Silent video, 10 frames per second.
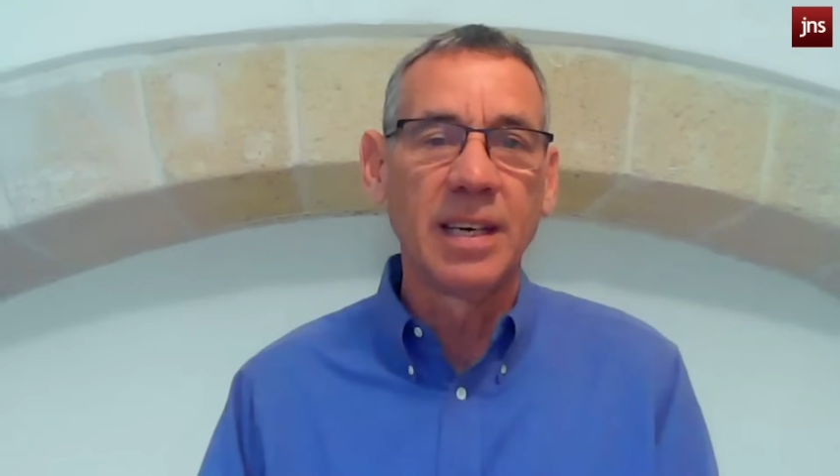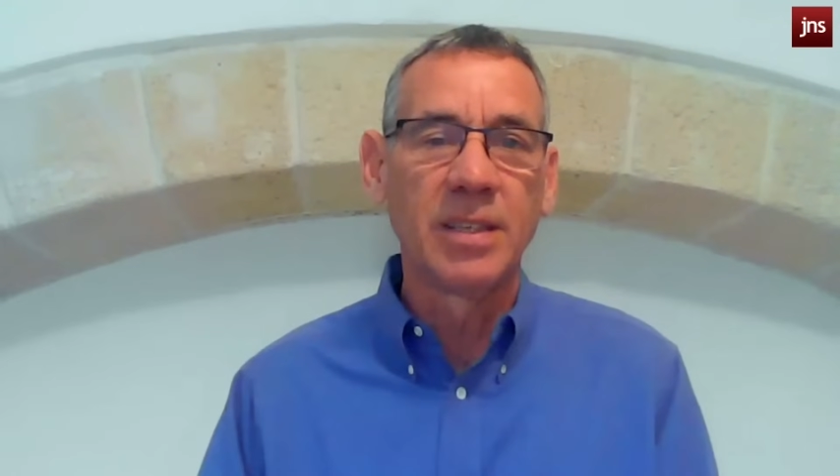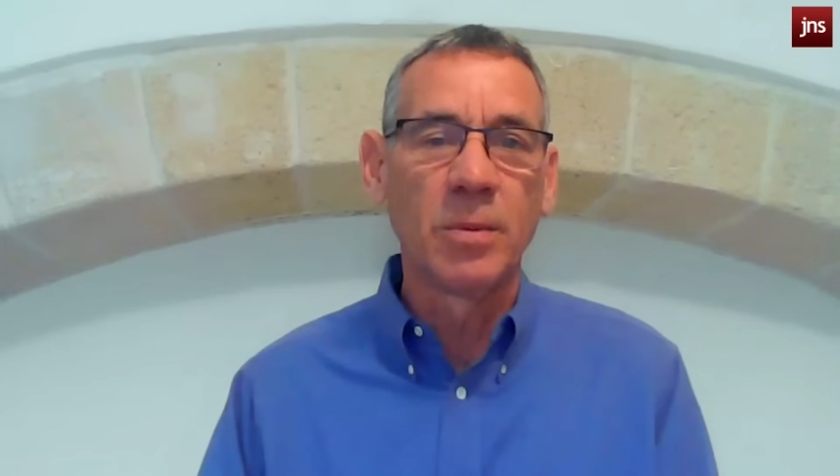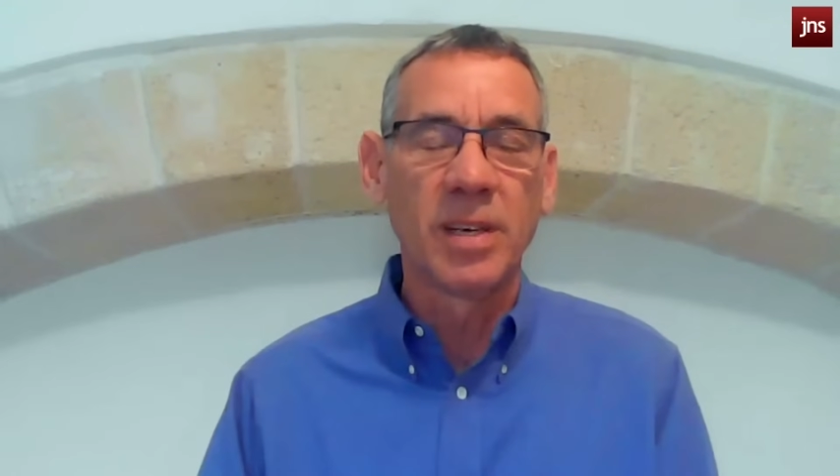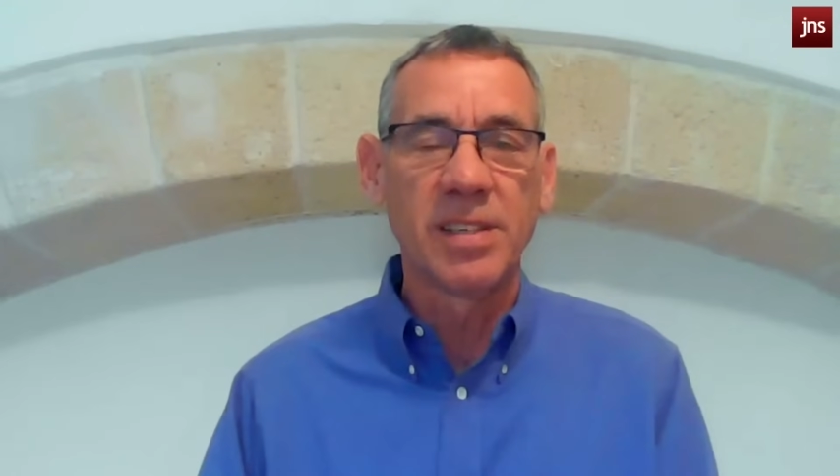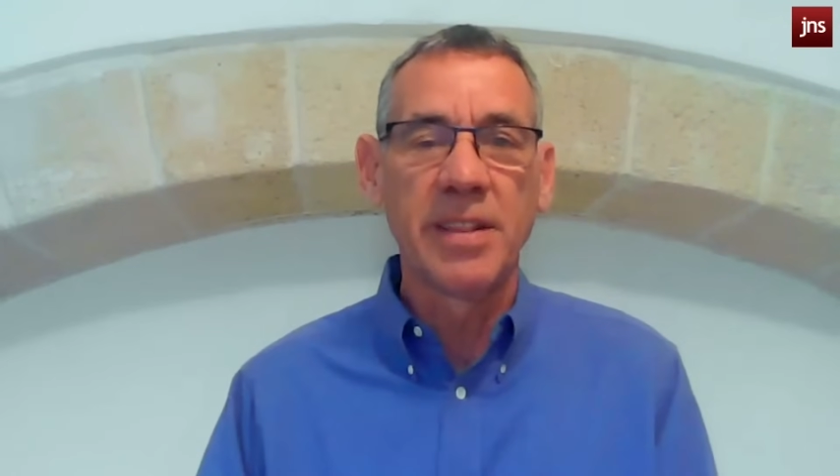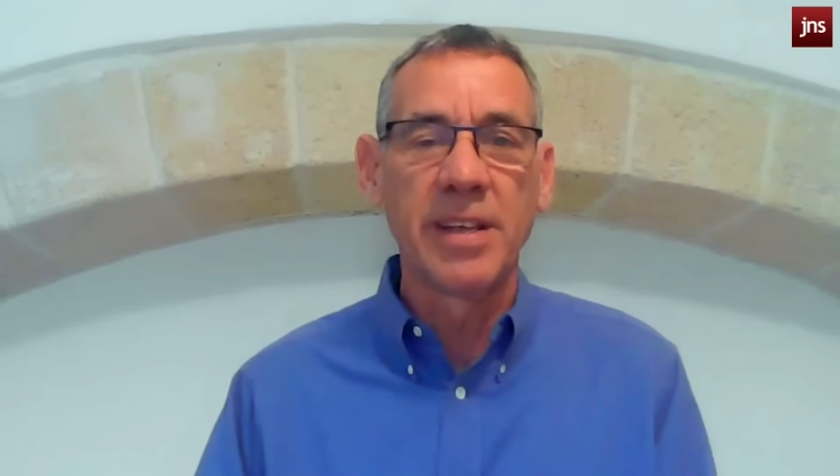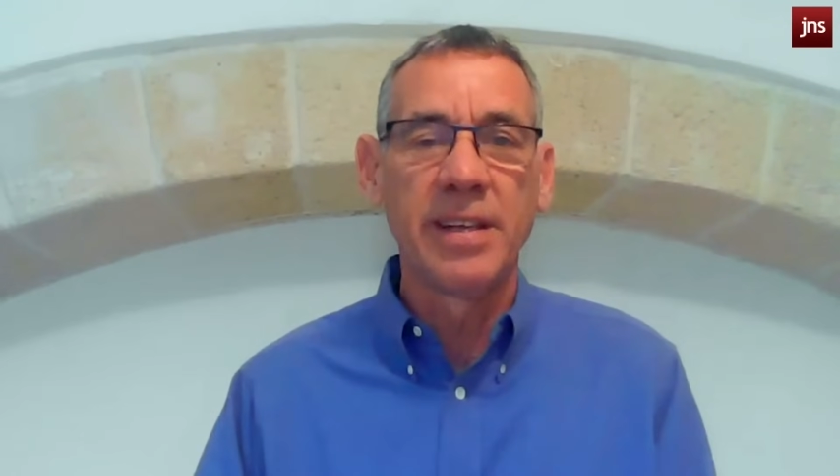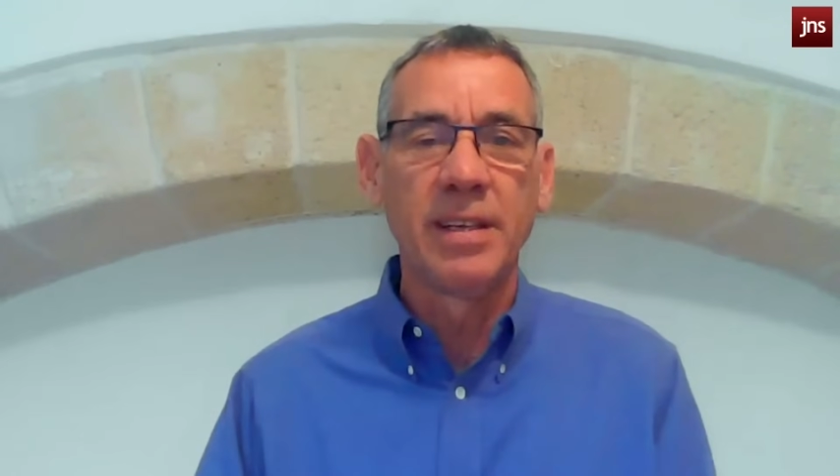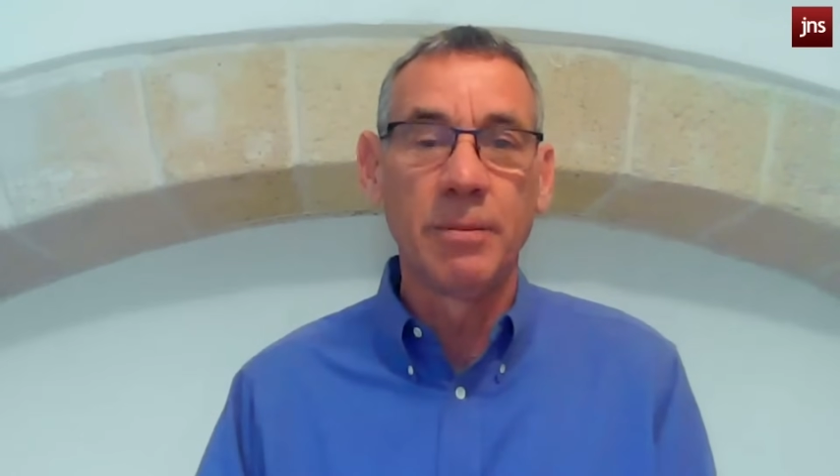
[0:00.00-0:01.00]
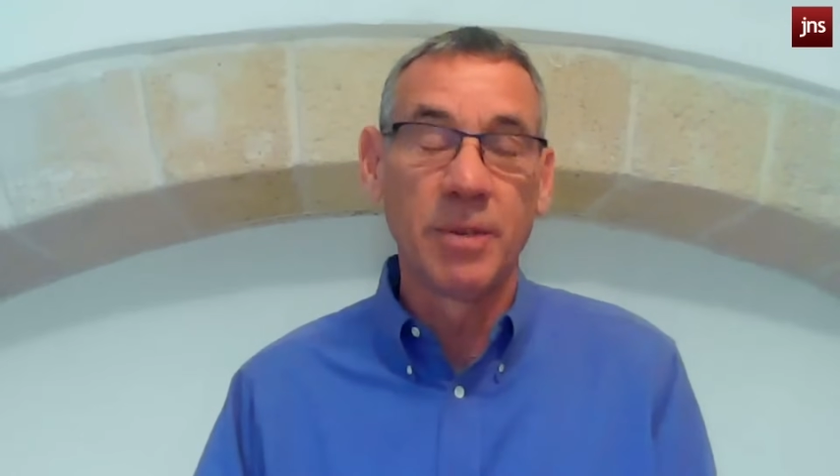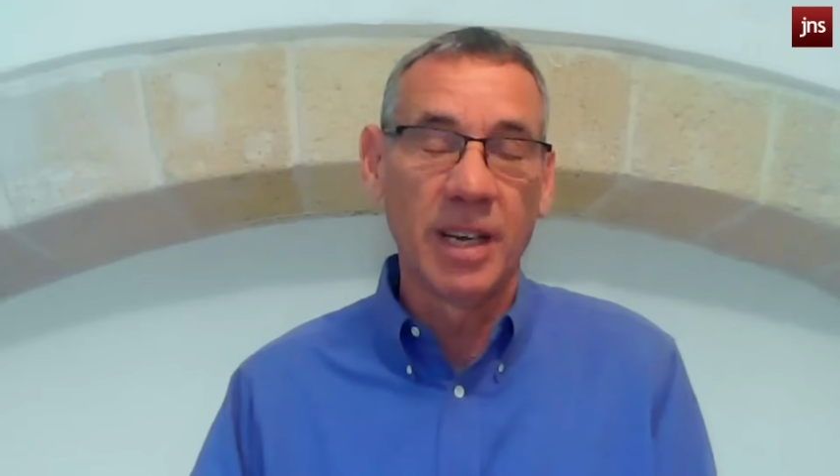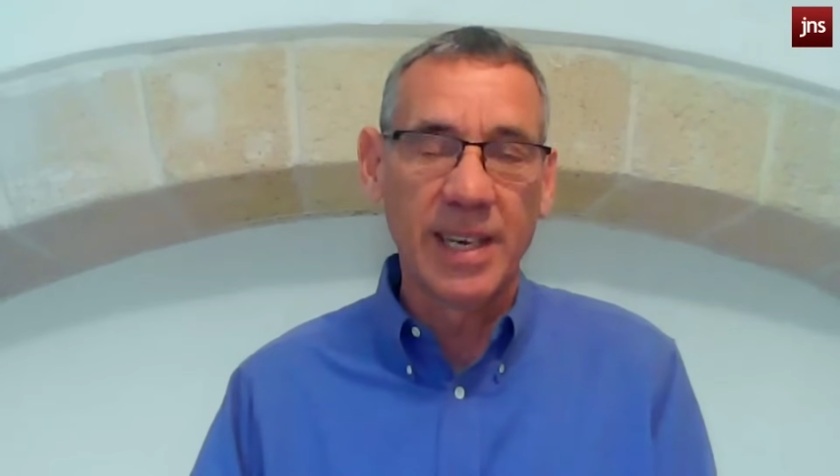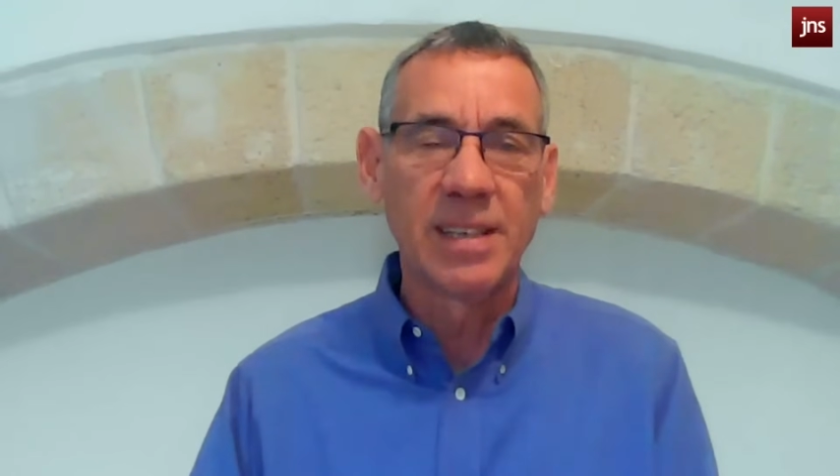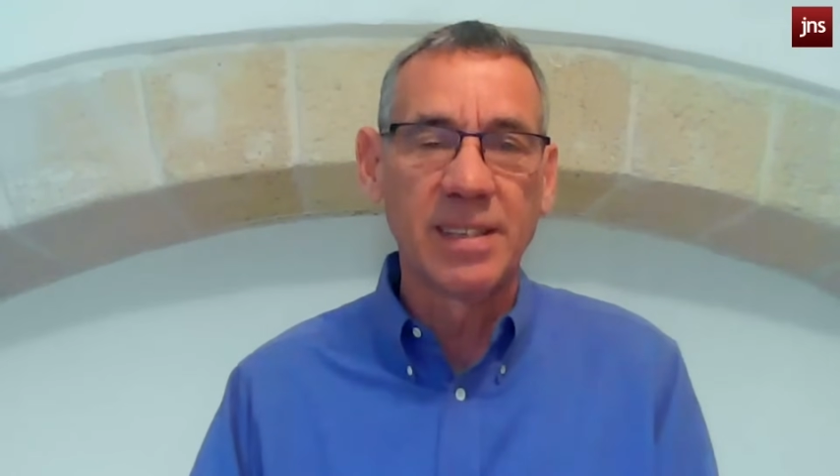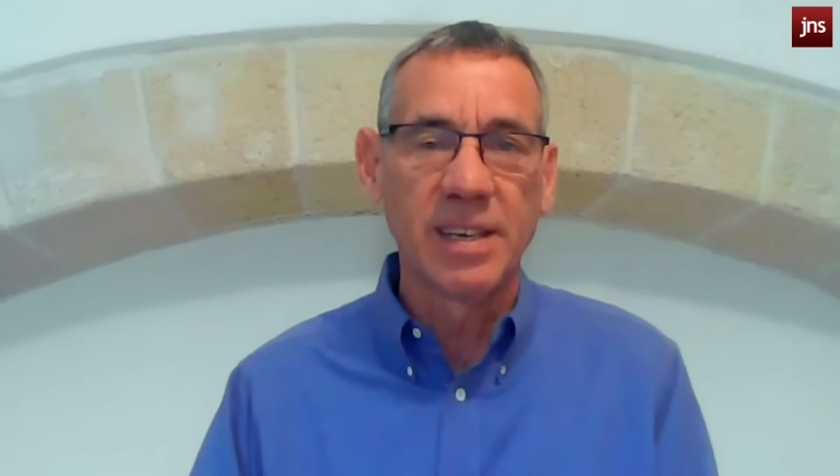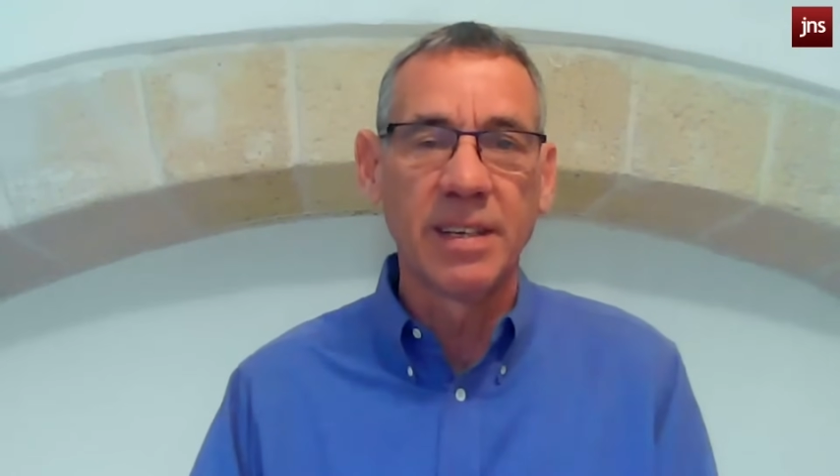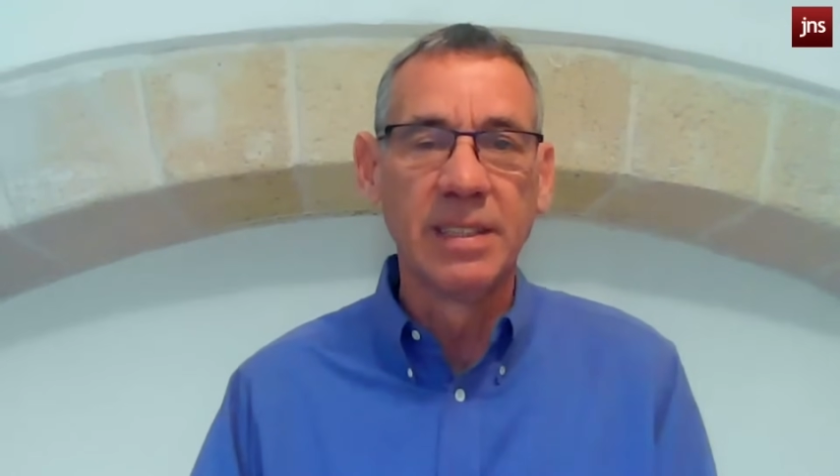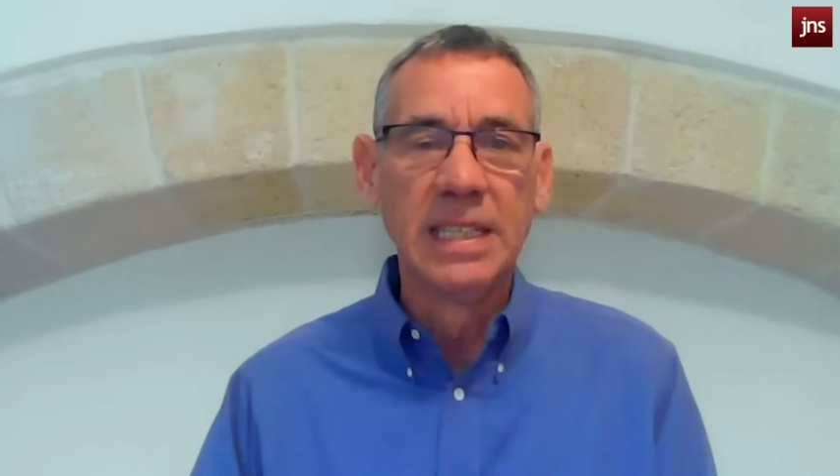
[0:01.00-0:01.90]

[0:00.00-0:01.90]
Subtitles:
I don't want to say I can say